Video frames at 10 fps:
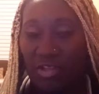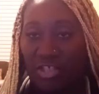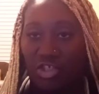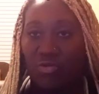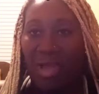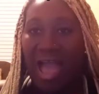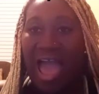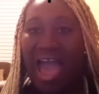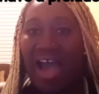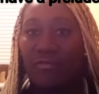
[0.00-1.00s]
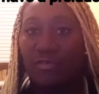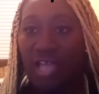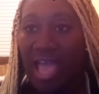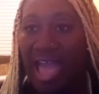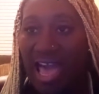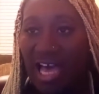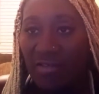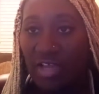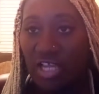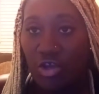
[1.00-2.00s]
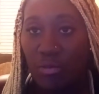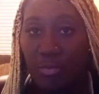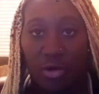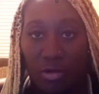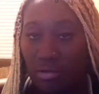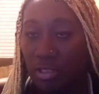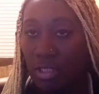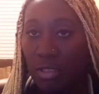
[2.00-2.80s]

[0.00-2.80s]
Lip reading: that you have to have in your book.